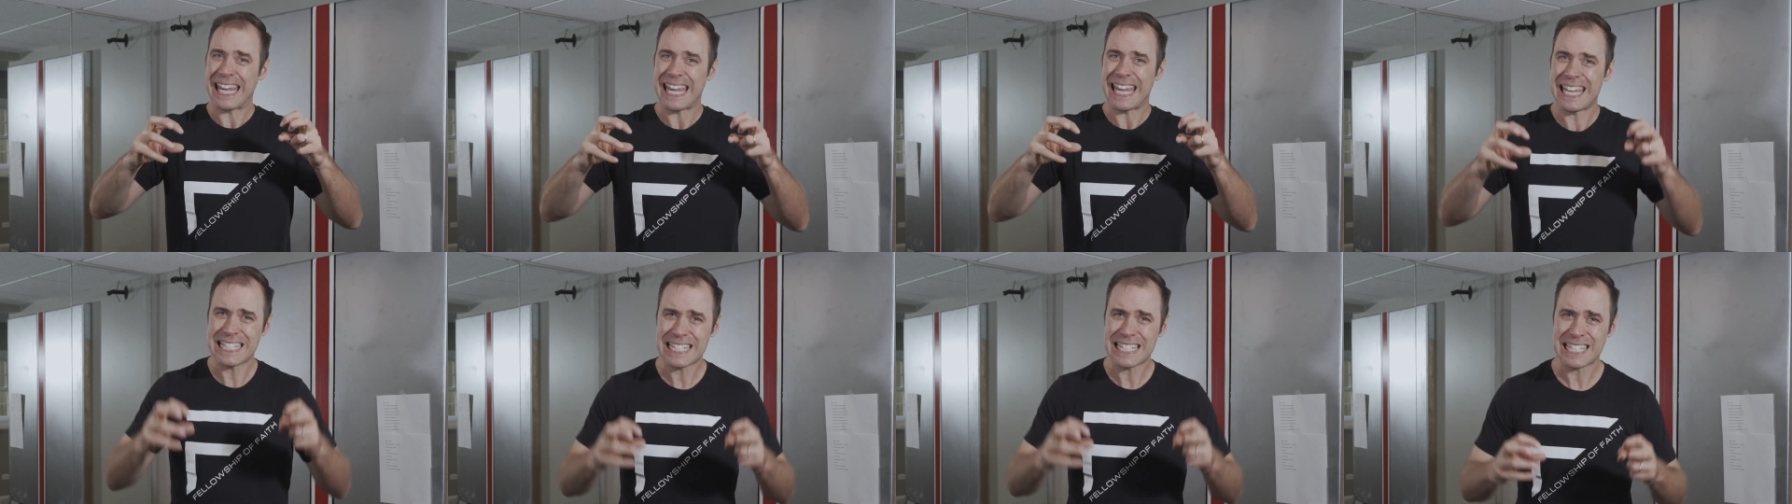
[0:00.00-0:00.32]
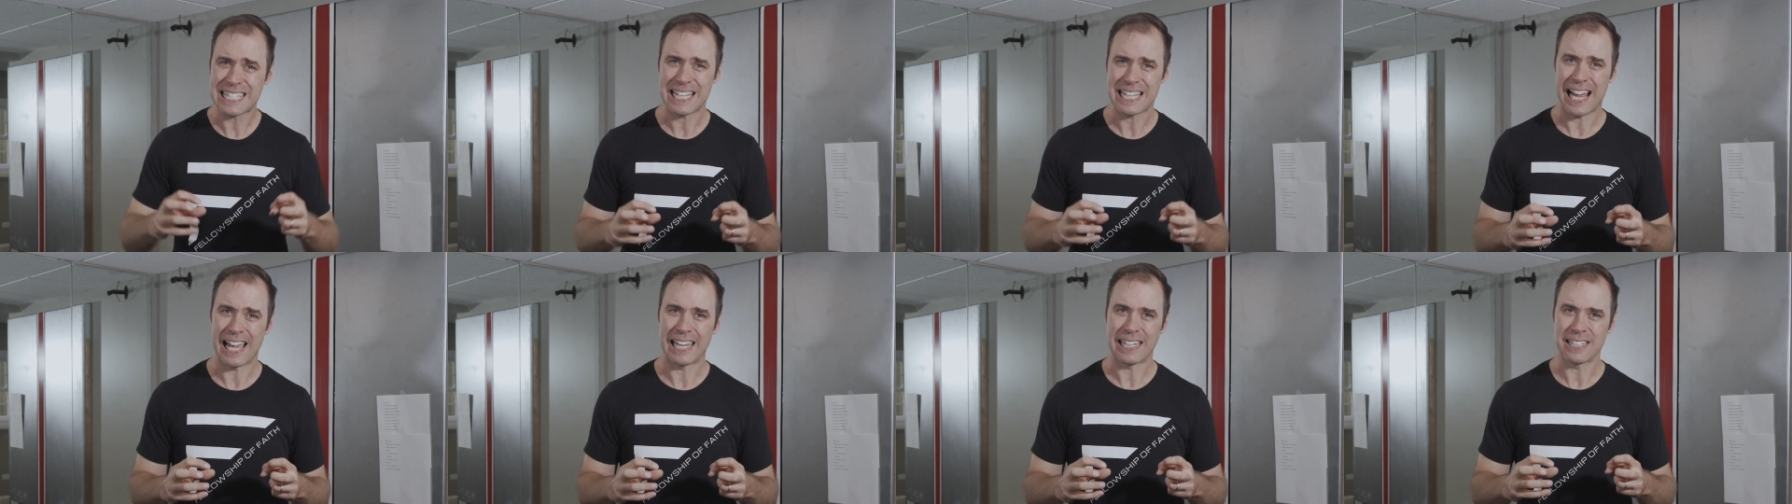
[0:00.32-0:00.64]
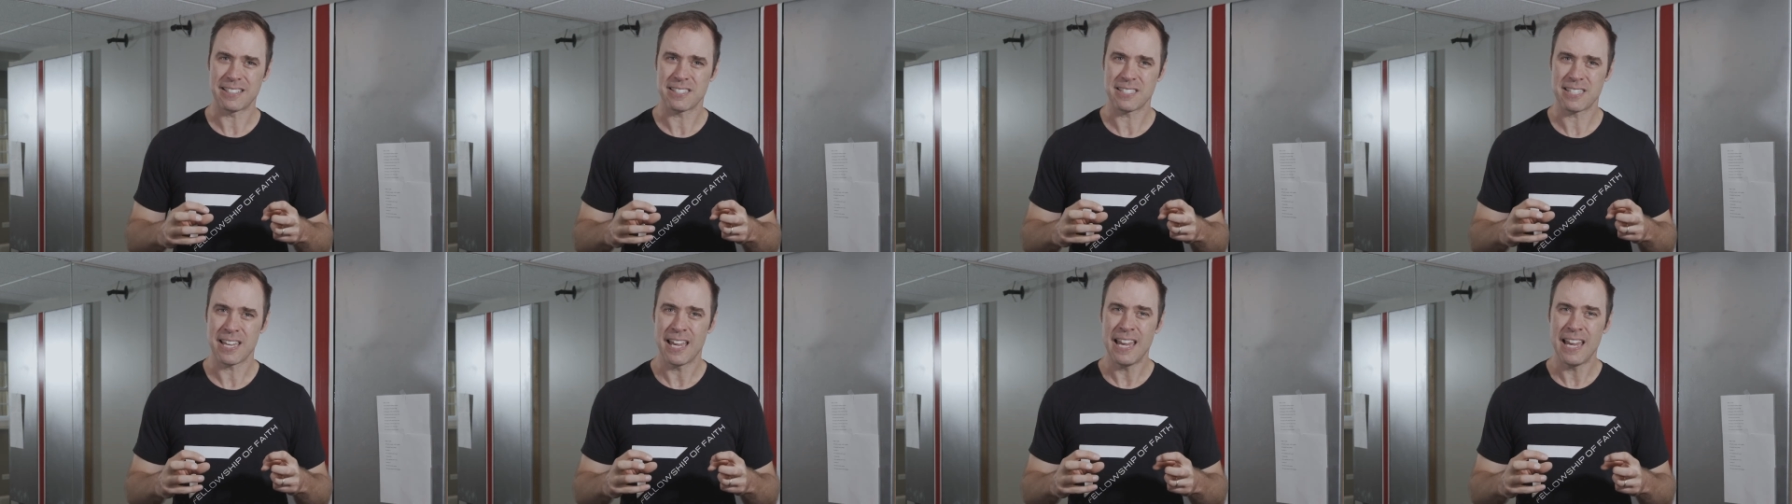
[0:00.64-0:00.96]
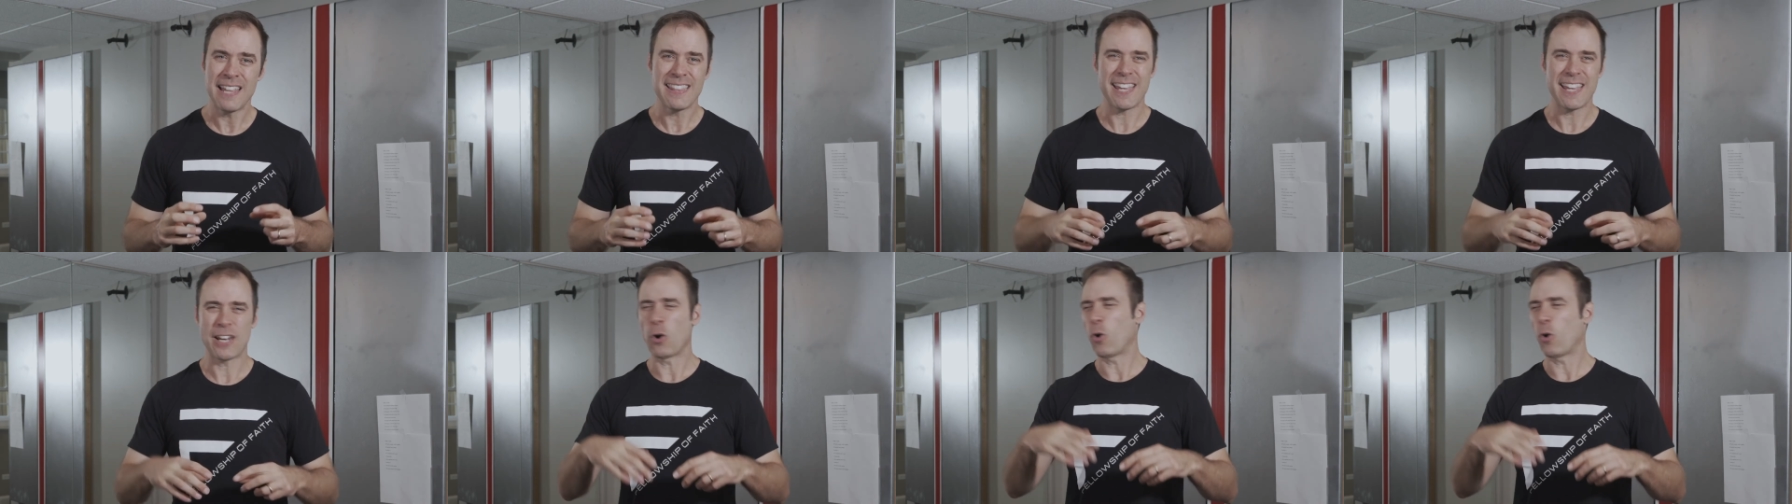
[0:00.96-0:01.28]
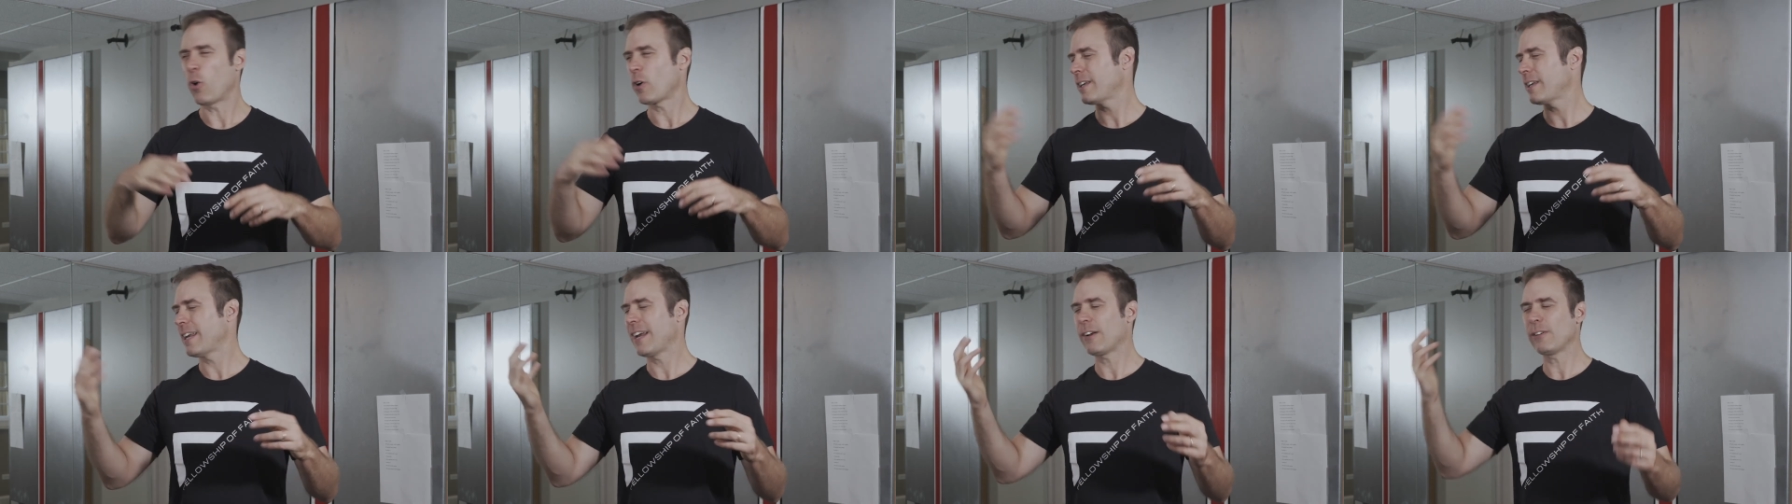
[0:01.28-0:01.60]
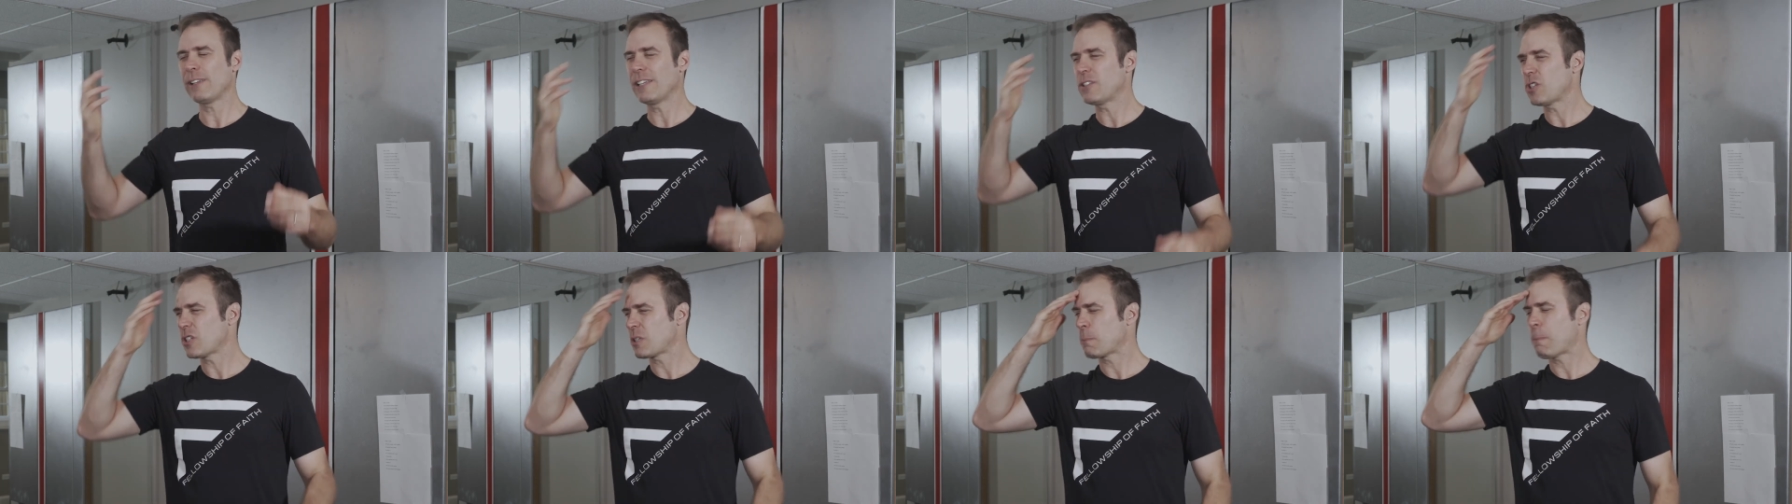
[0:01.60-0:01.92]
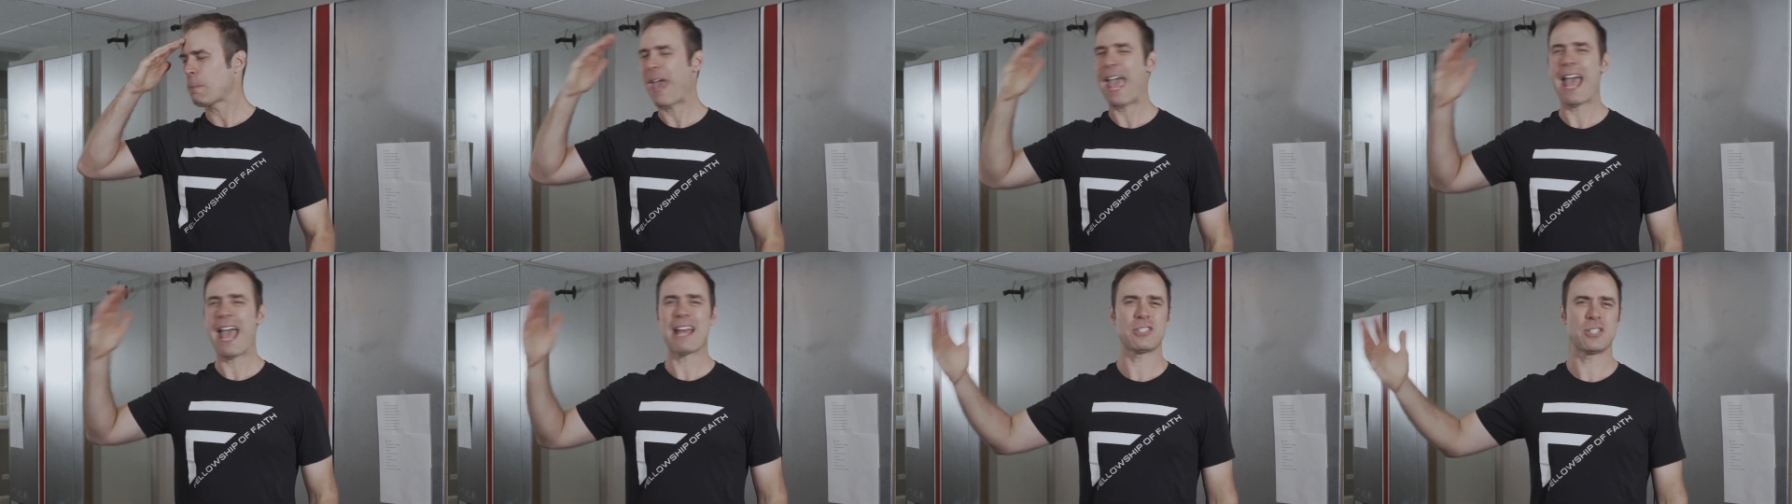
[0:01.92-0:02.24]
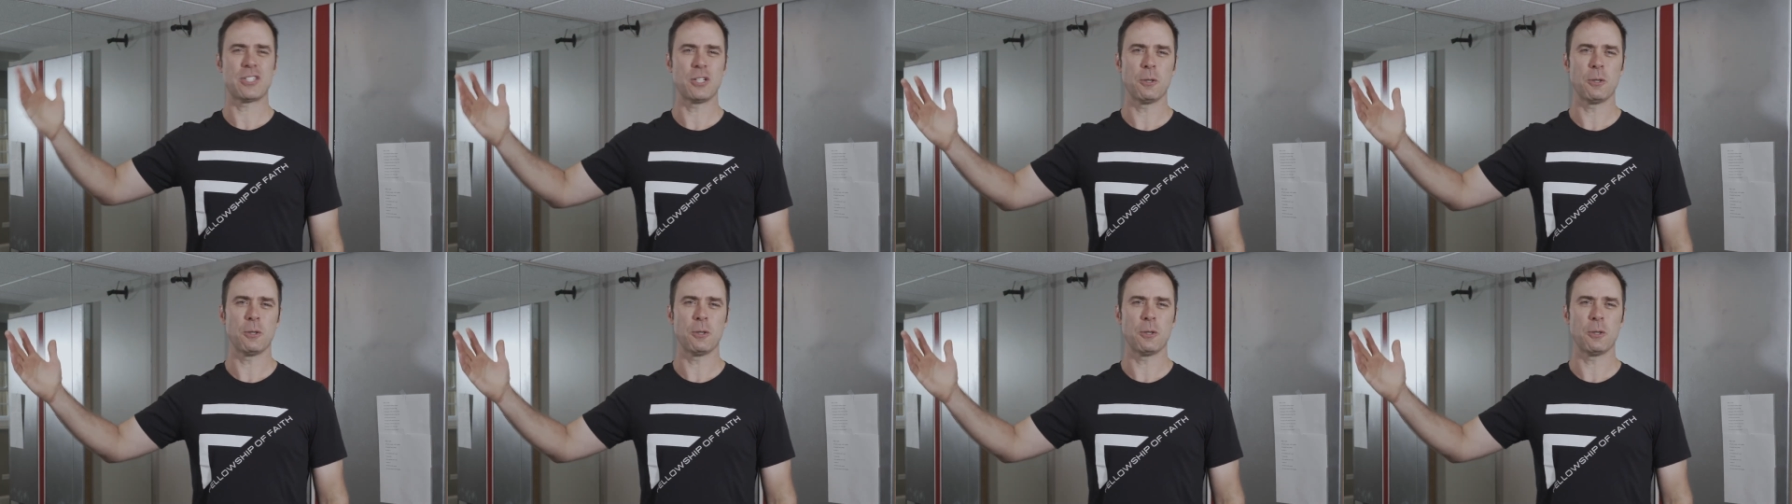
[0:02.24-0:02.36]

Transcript: insights that ordinarily just pass